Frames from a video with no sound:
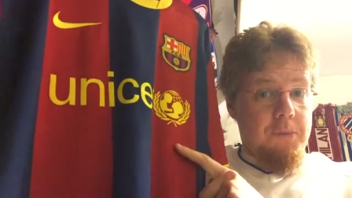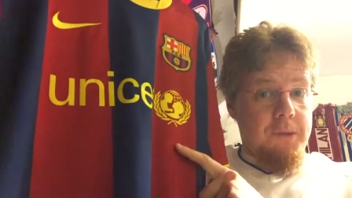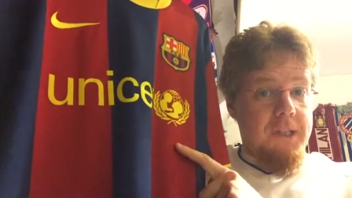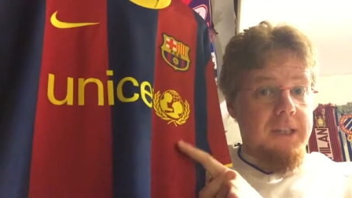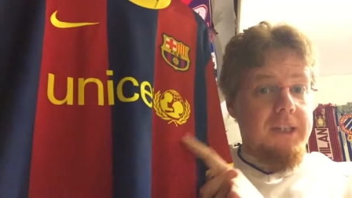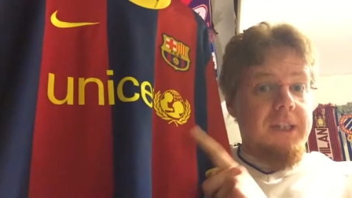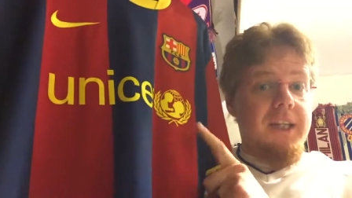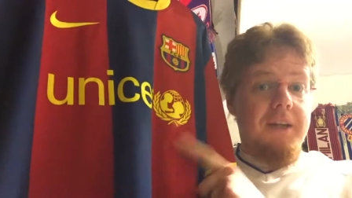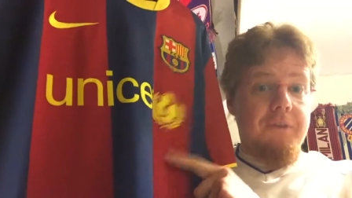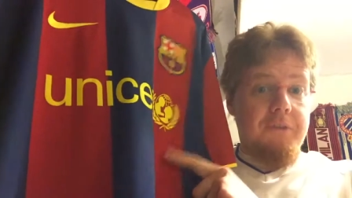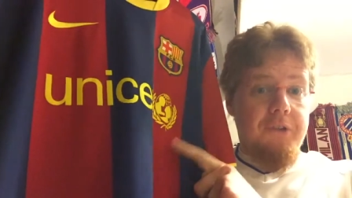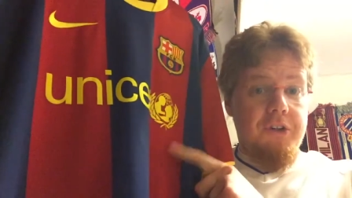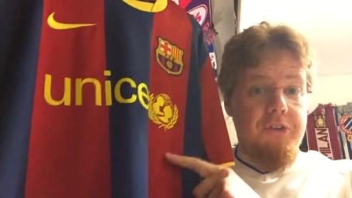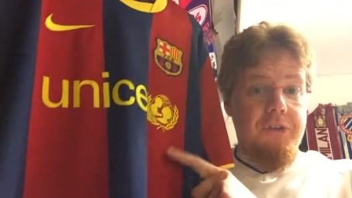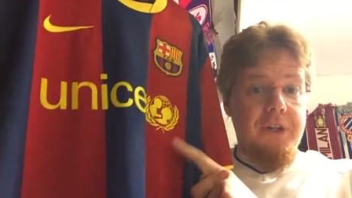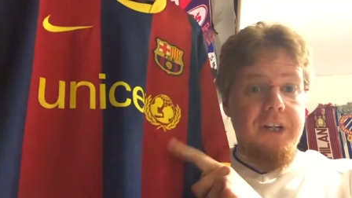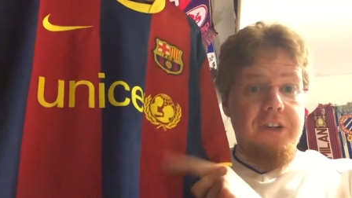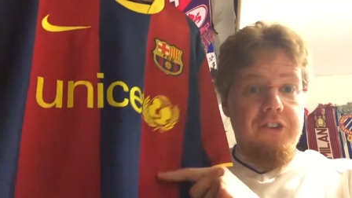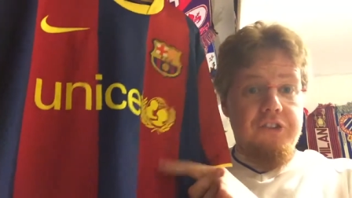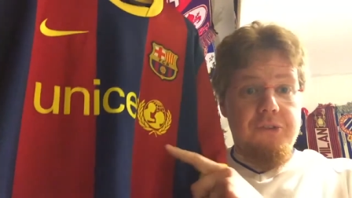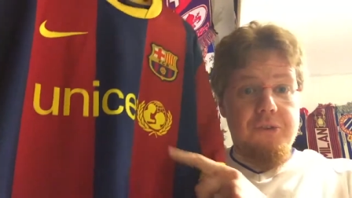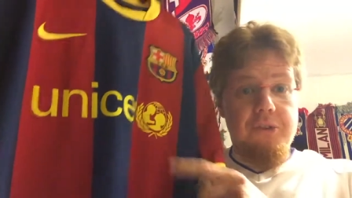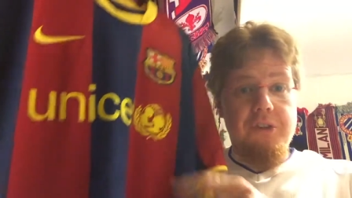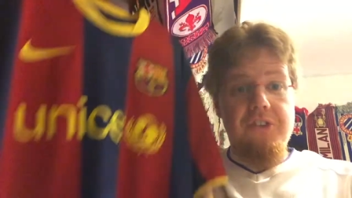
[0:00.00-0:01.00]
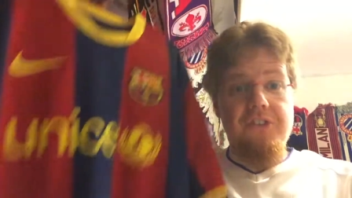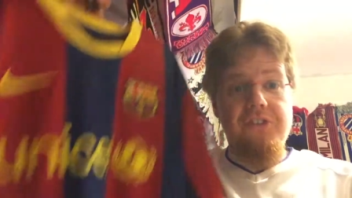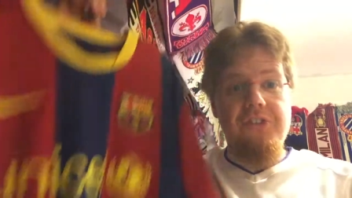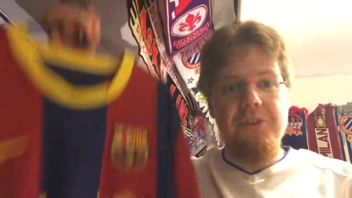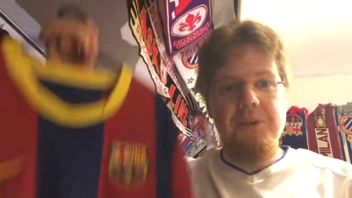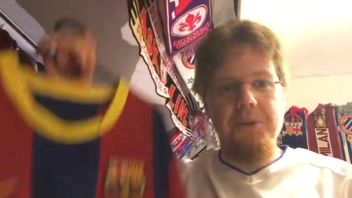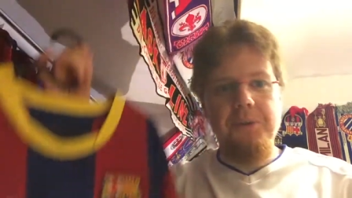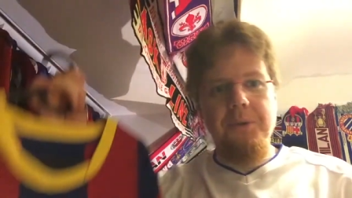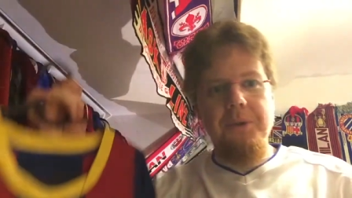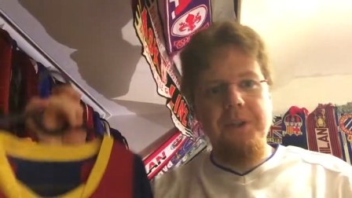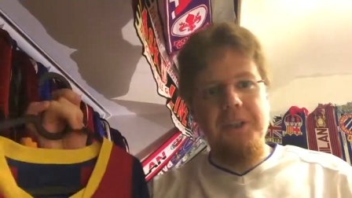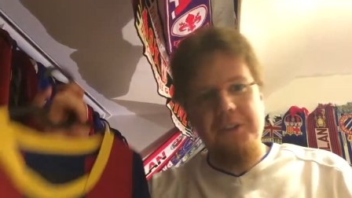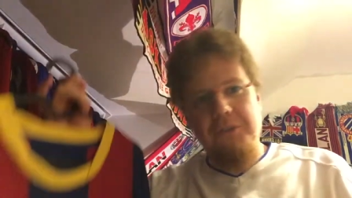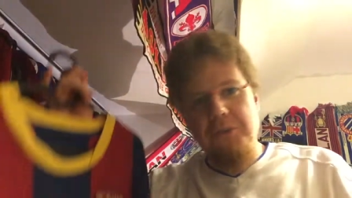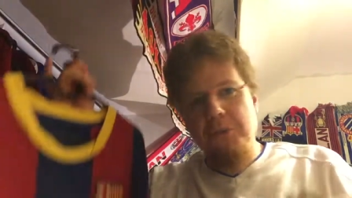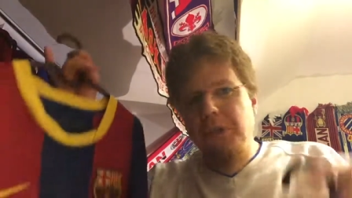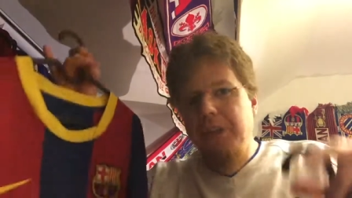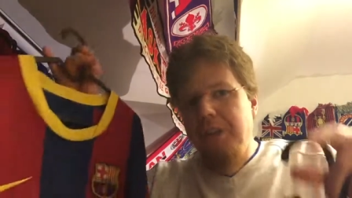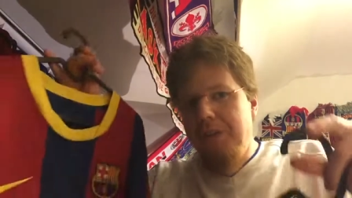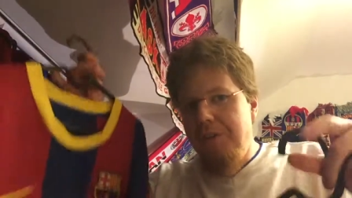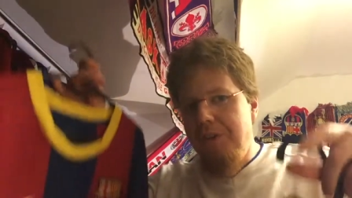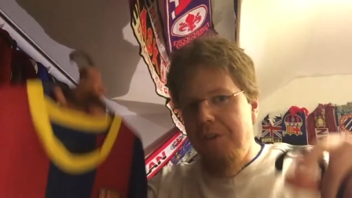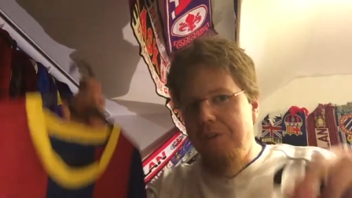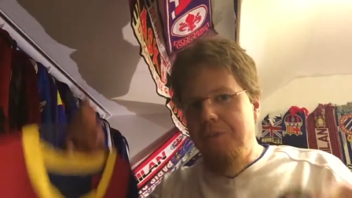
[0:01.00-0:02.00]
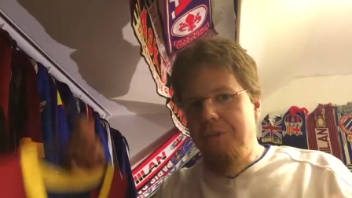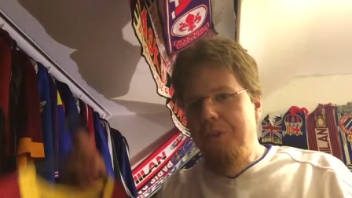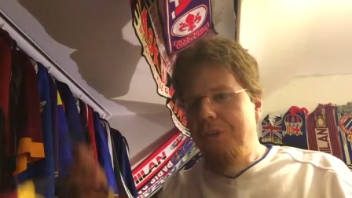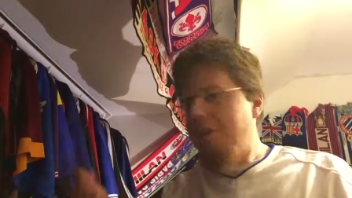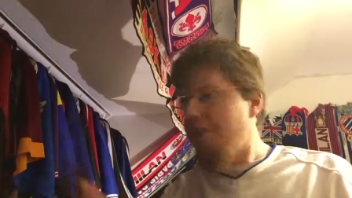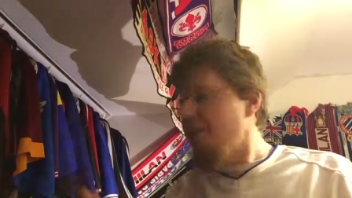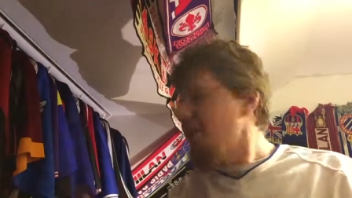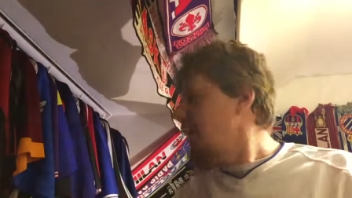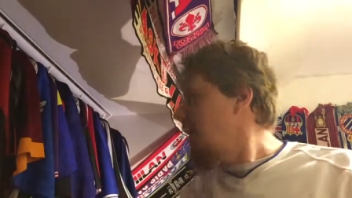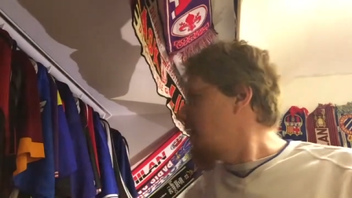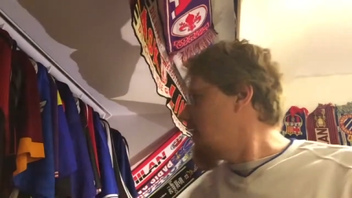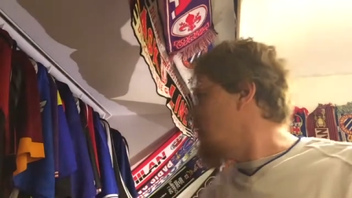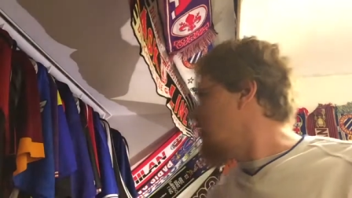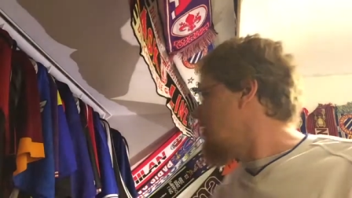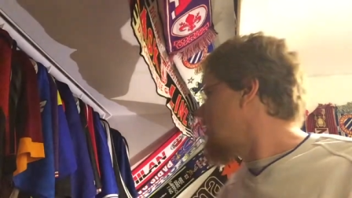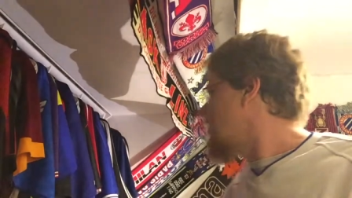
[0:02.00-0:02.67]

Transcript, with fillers: play there were red shorts, so it would have even worked there.